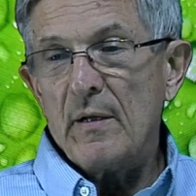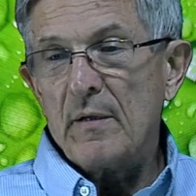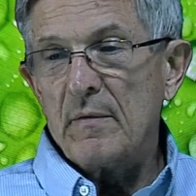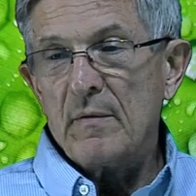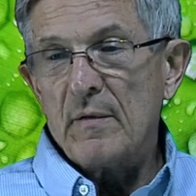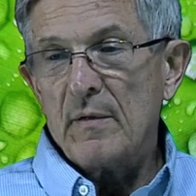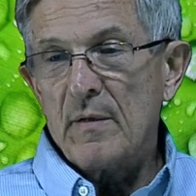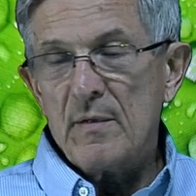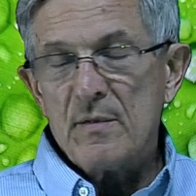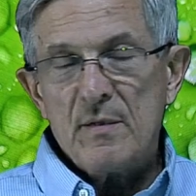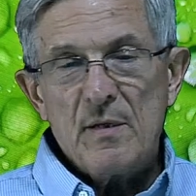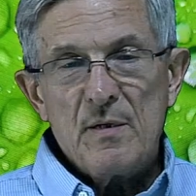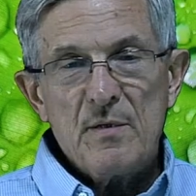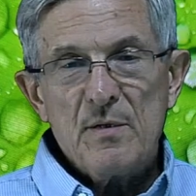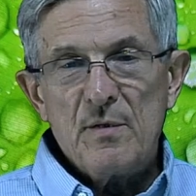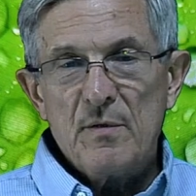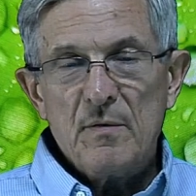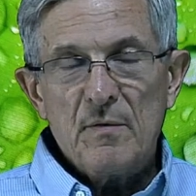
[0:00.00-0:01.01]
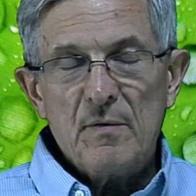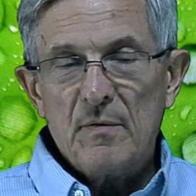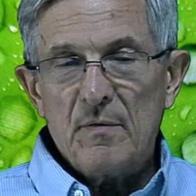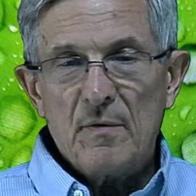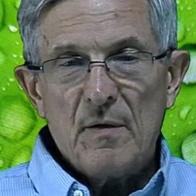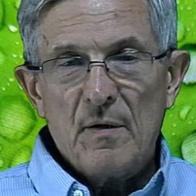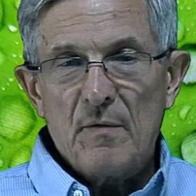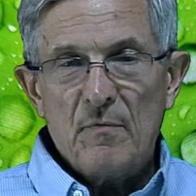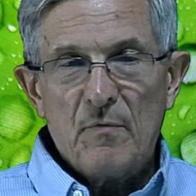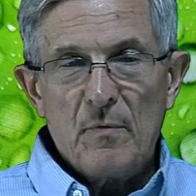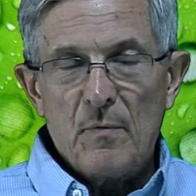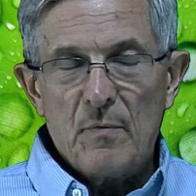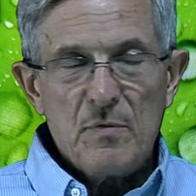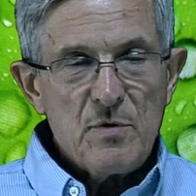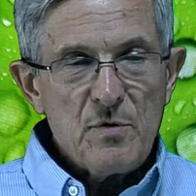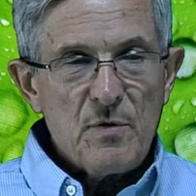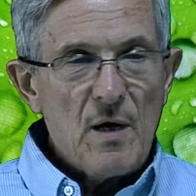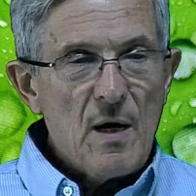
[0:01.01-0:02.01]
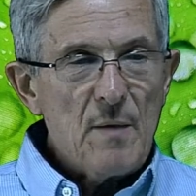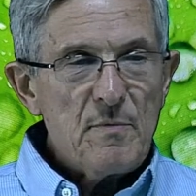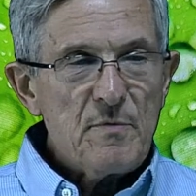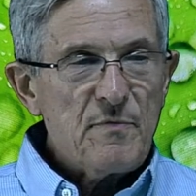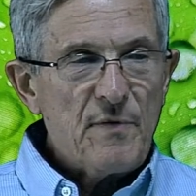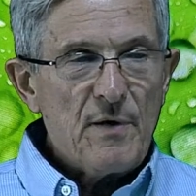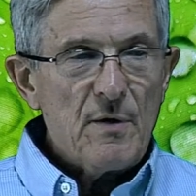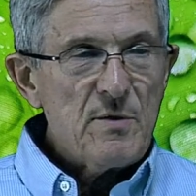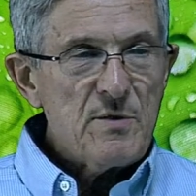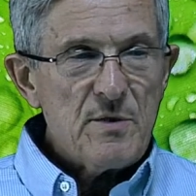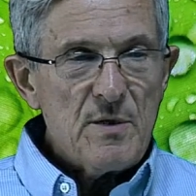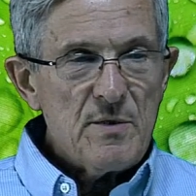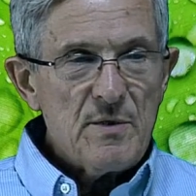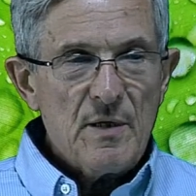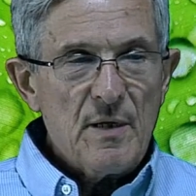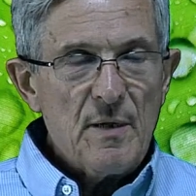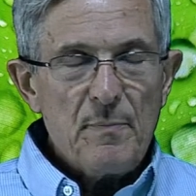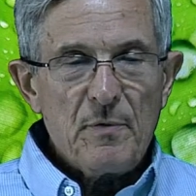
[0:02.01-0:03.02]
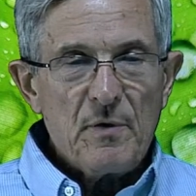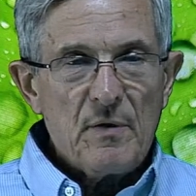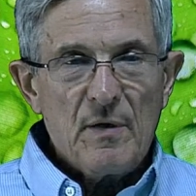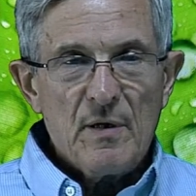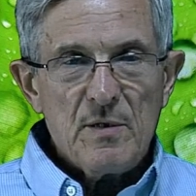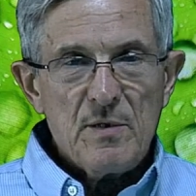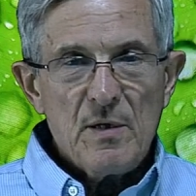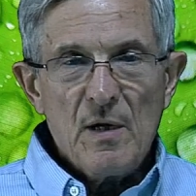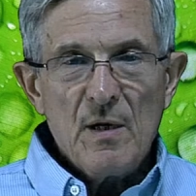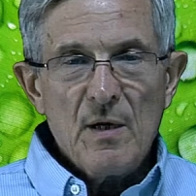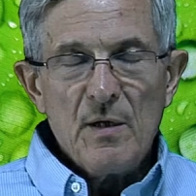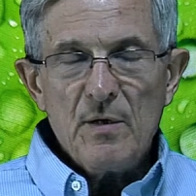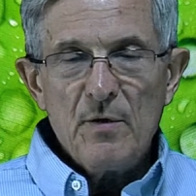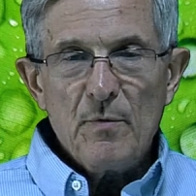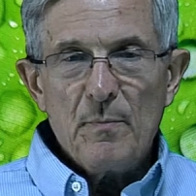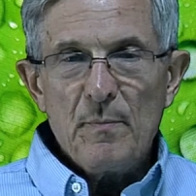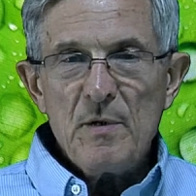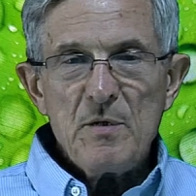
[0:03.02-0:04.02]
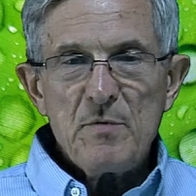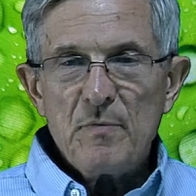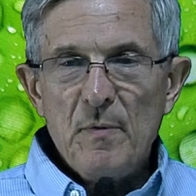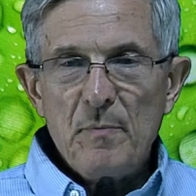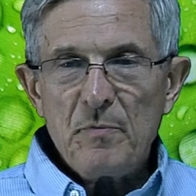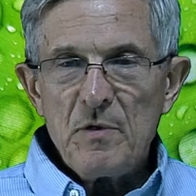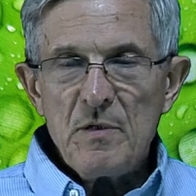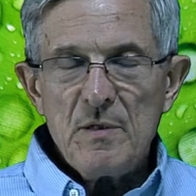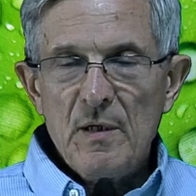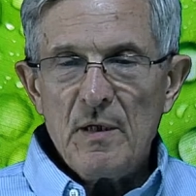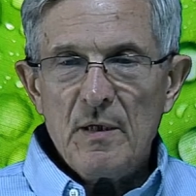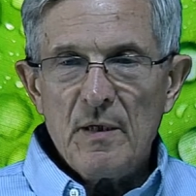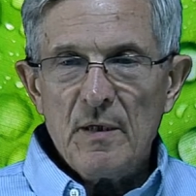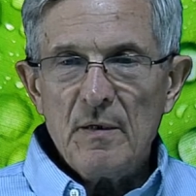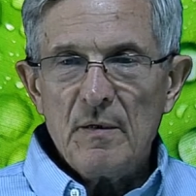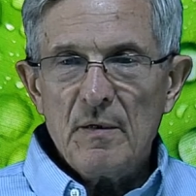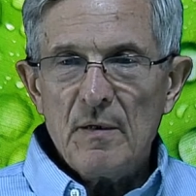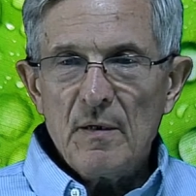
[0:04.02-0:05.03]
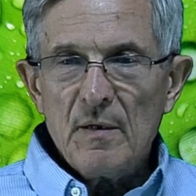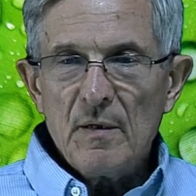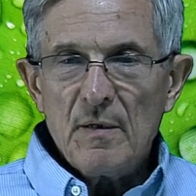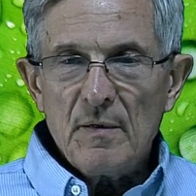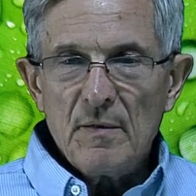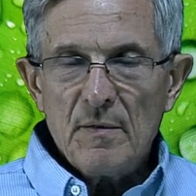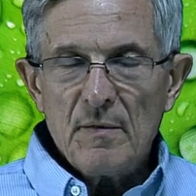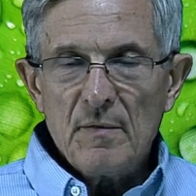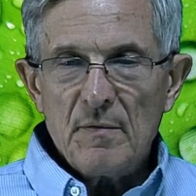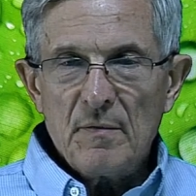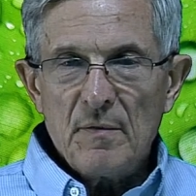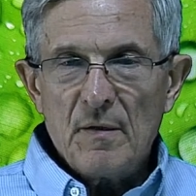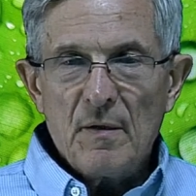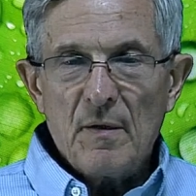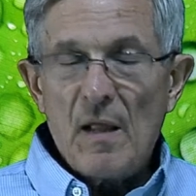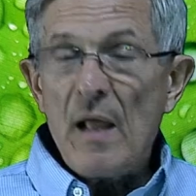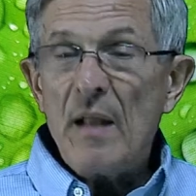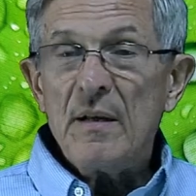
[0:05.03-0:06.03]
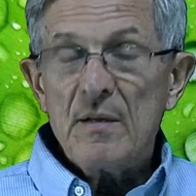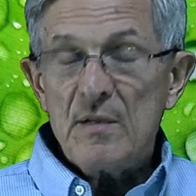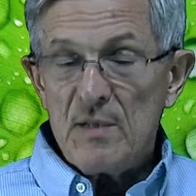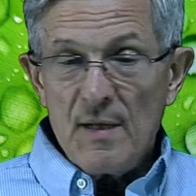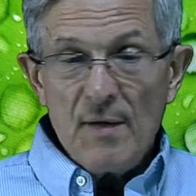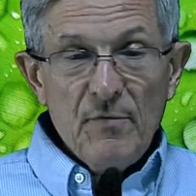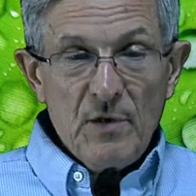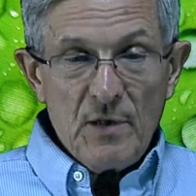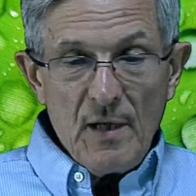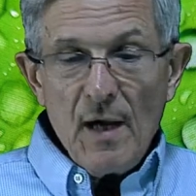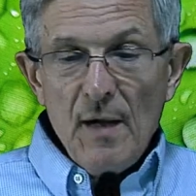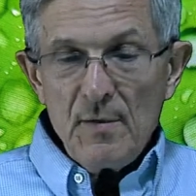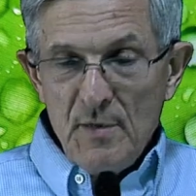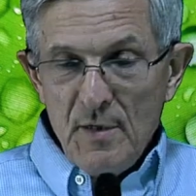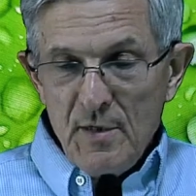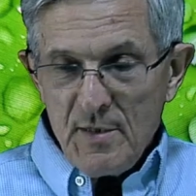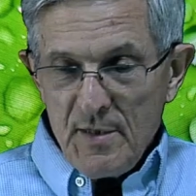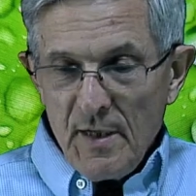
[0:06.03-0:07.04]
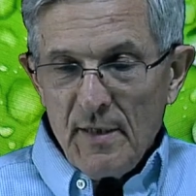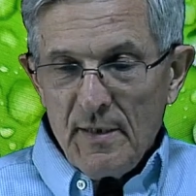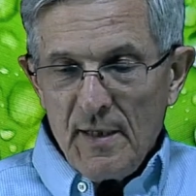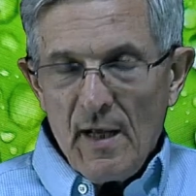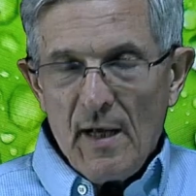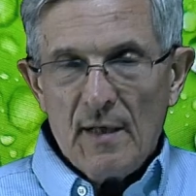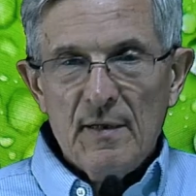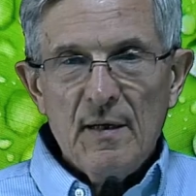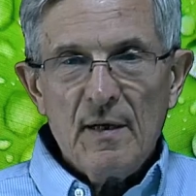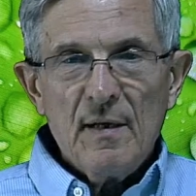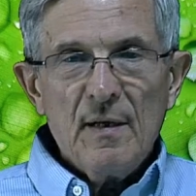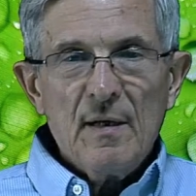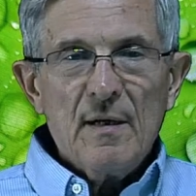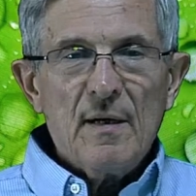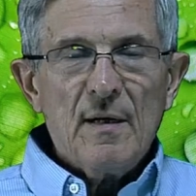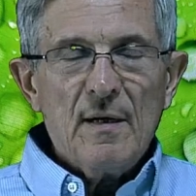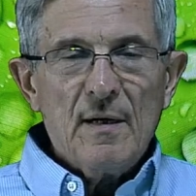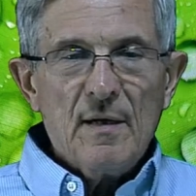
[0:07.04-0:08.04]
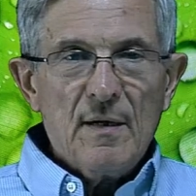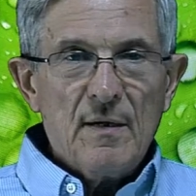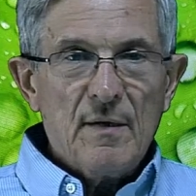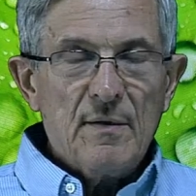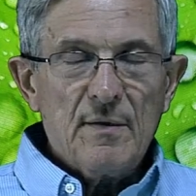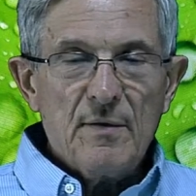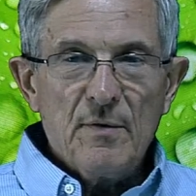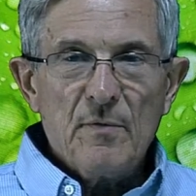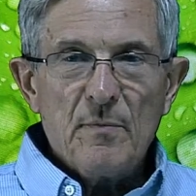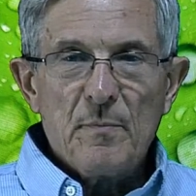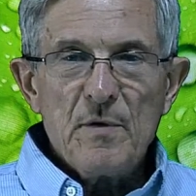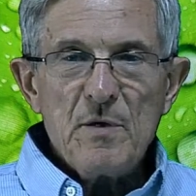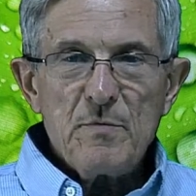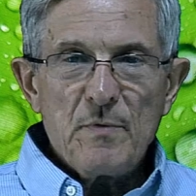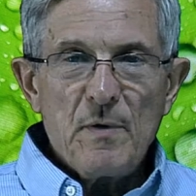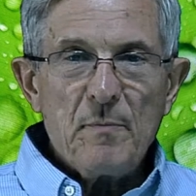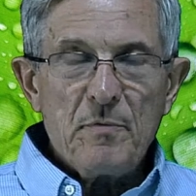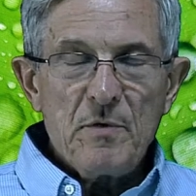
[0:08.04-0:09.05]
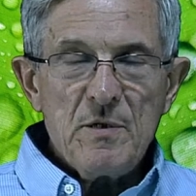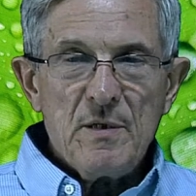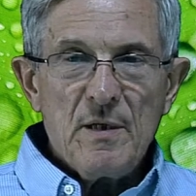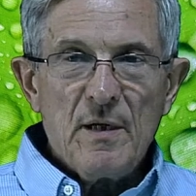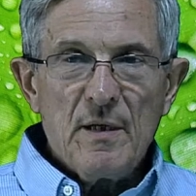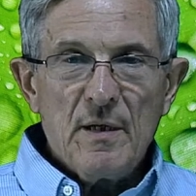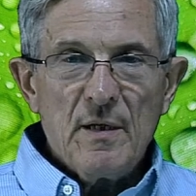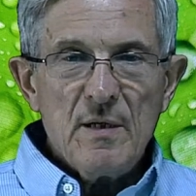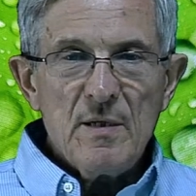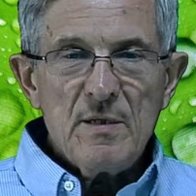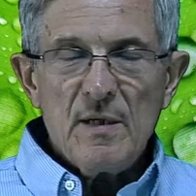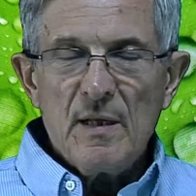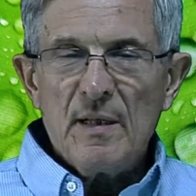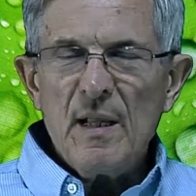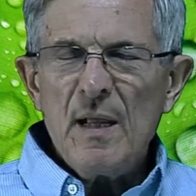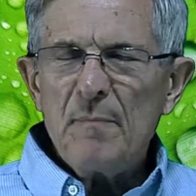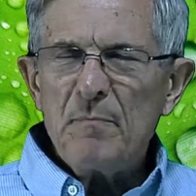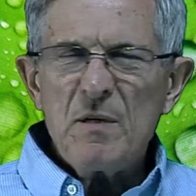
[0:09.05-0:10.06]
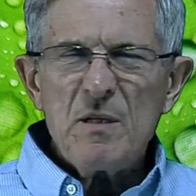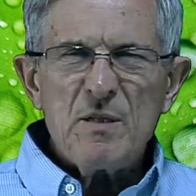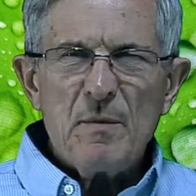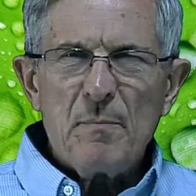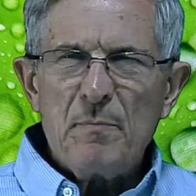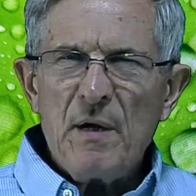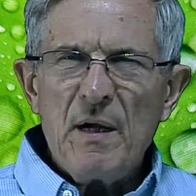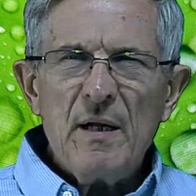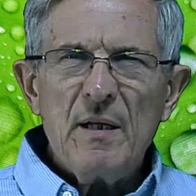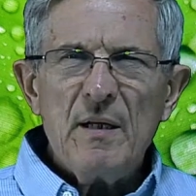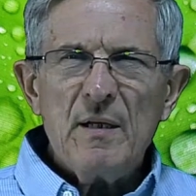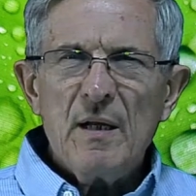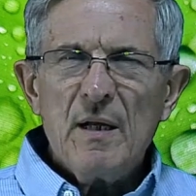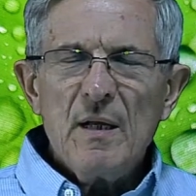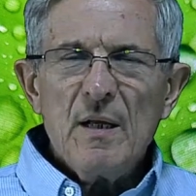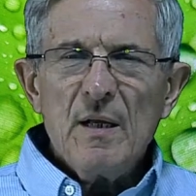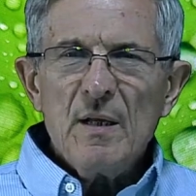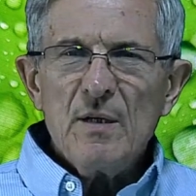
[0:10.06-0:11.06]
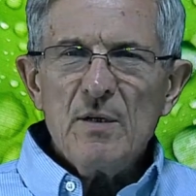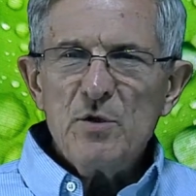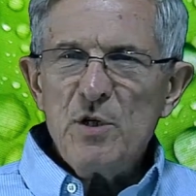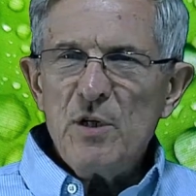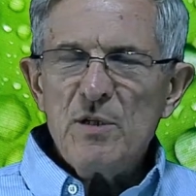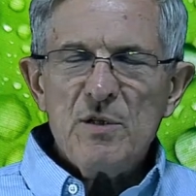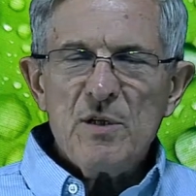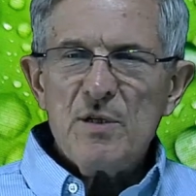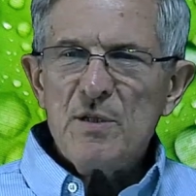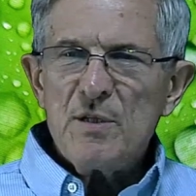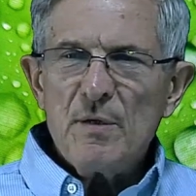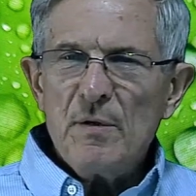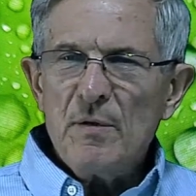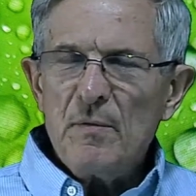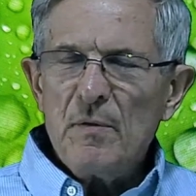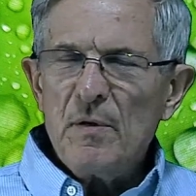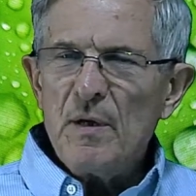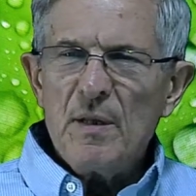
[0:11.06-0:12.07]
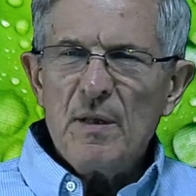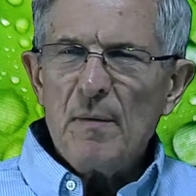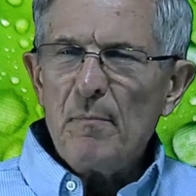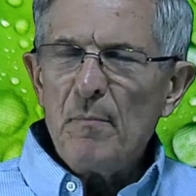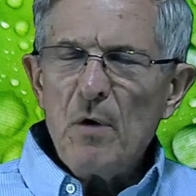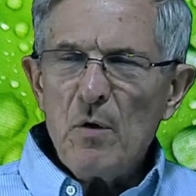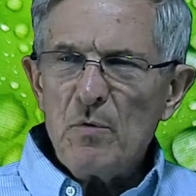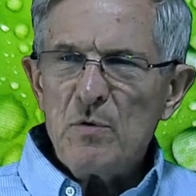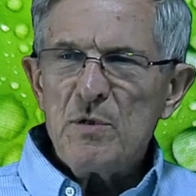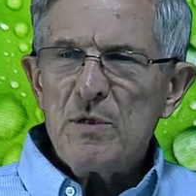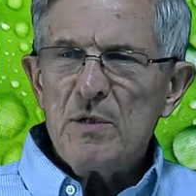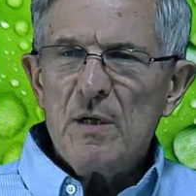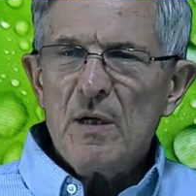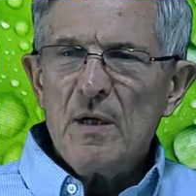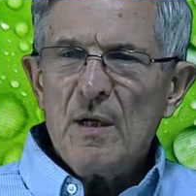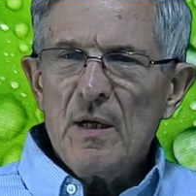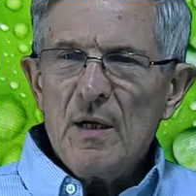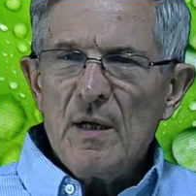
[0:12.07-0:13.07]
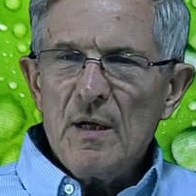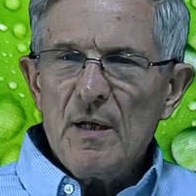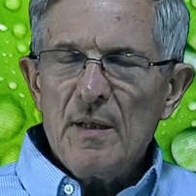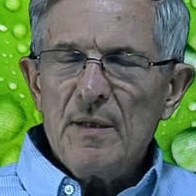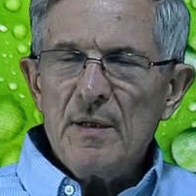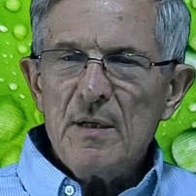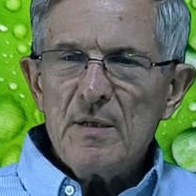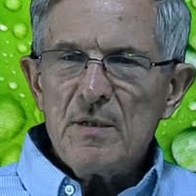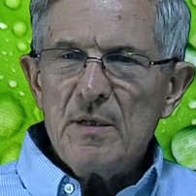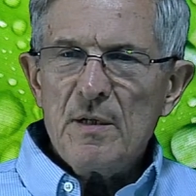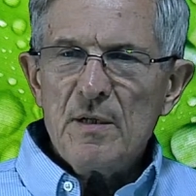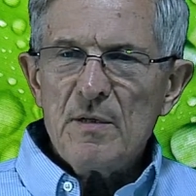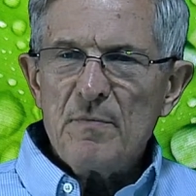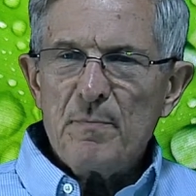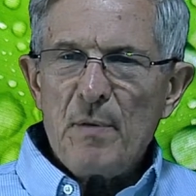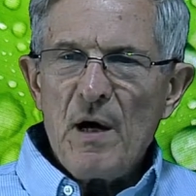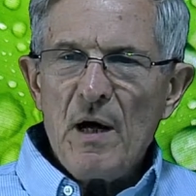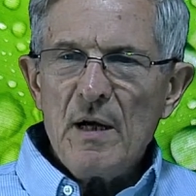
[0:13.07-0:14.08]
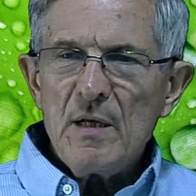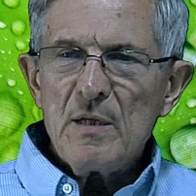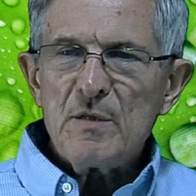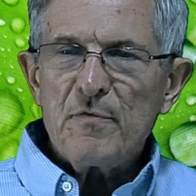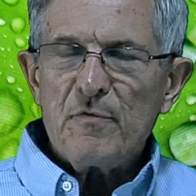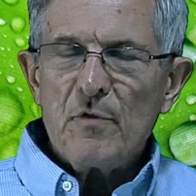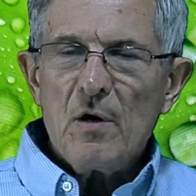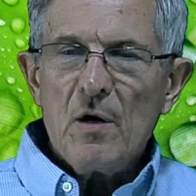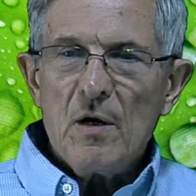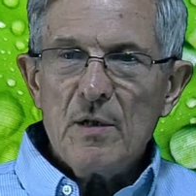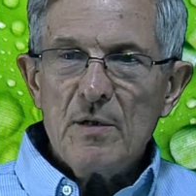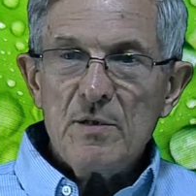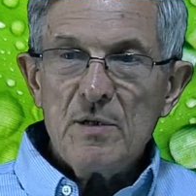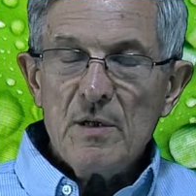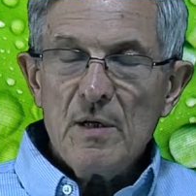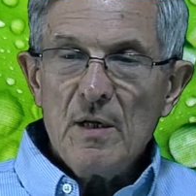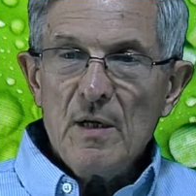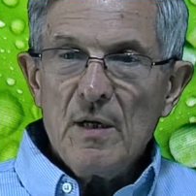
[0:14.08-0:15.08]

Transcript: Yeah. He says, you scribes, Pharisees, and hypocrites, you're misrepresenting, and seven times he said that. Yeah. You're misrepresenting us, and that must have pained Jesus the most. These pious frauds.